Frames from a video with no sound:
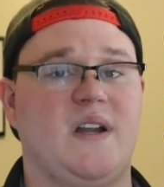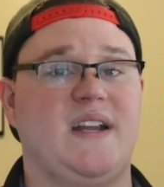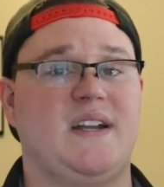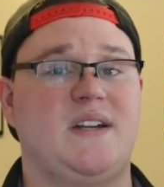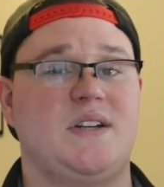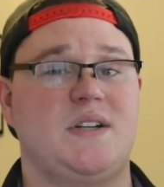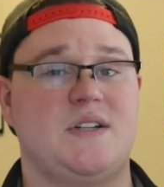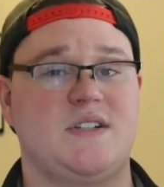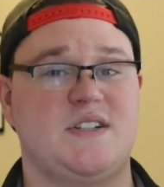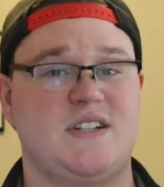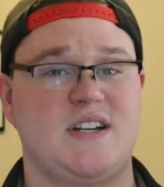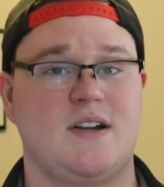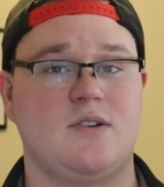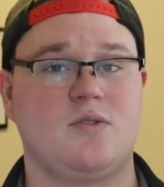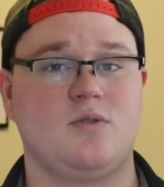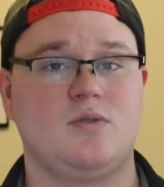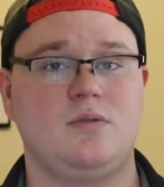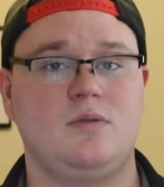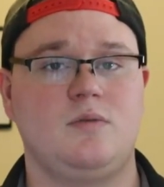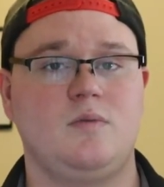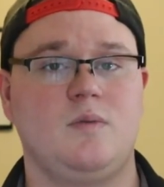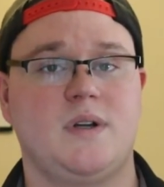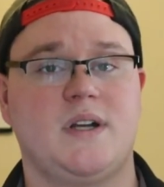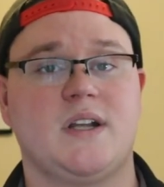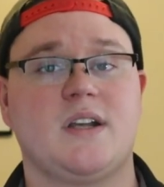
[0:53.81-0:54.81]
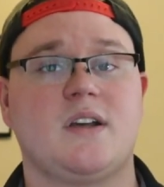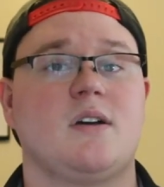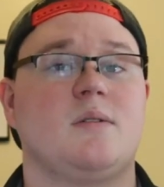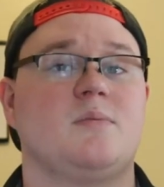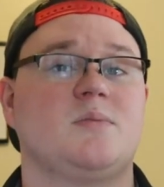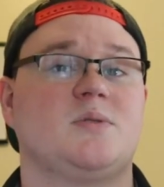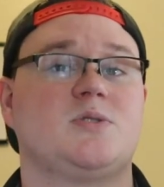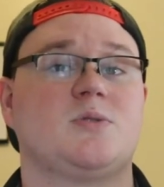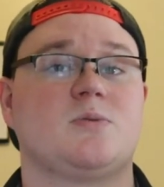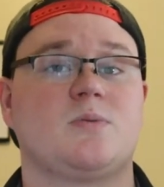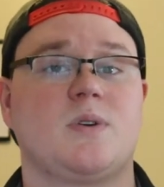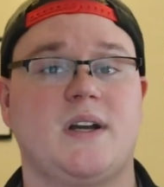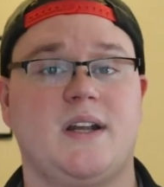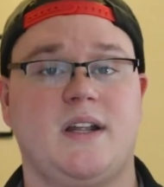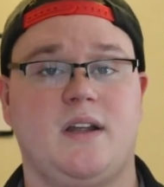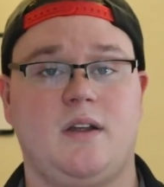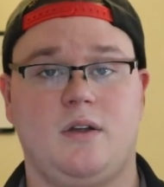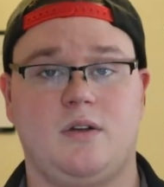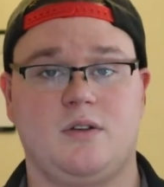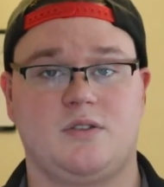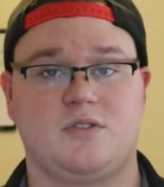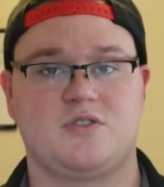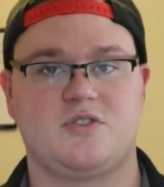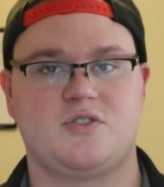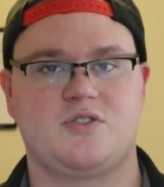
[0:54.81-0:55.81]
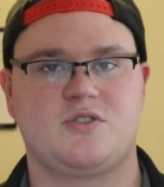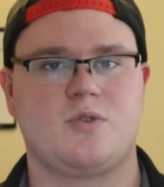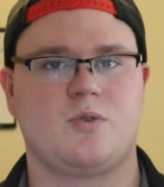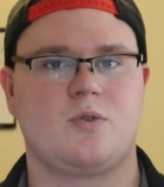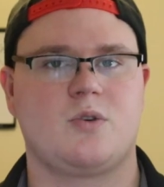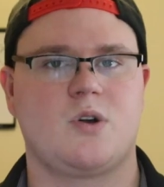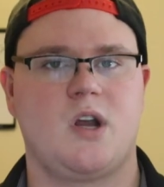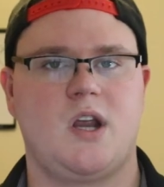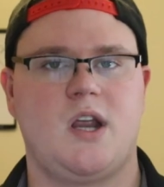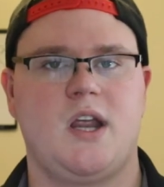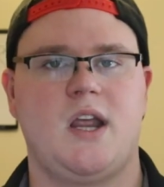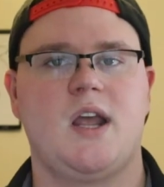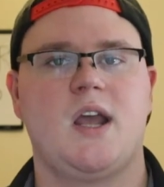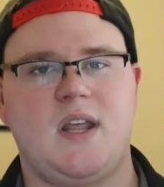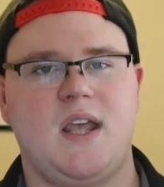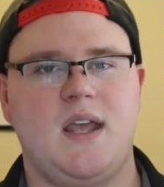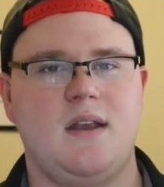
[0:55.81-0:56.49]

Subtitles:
in general when it comes to writing a good story.